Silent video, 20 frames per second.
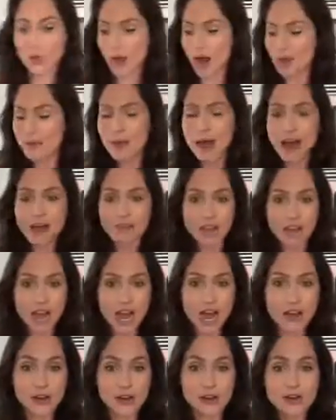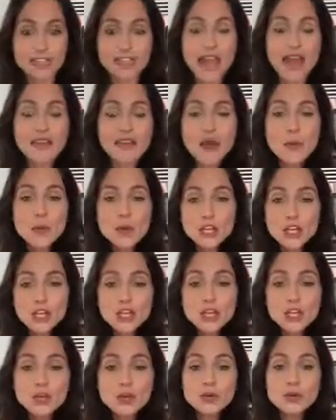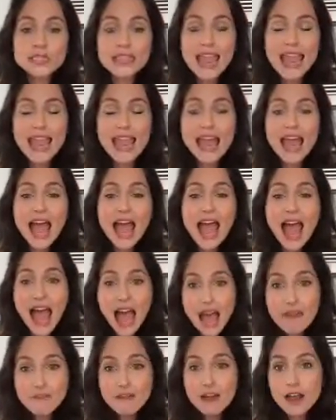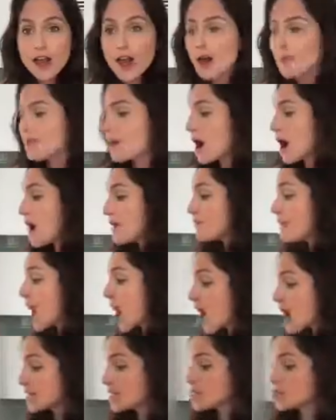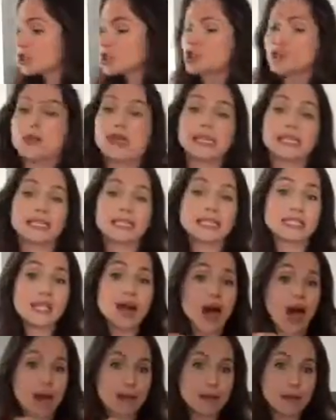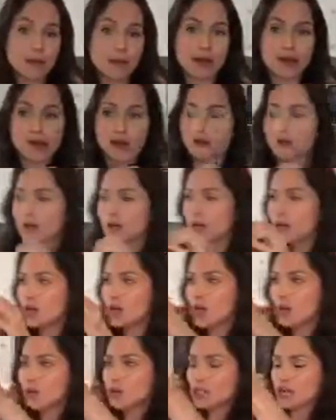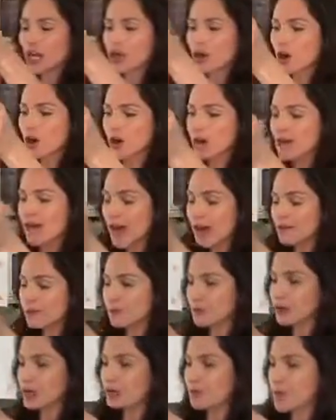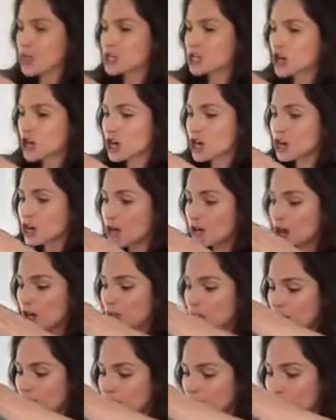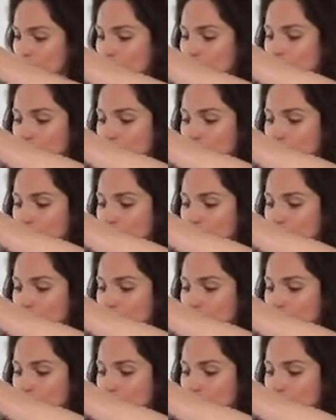ripe avocados, and then we're gonna use a ½ cup of unsweetened almond milk, which I already have pre-measured. You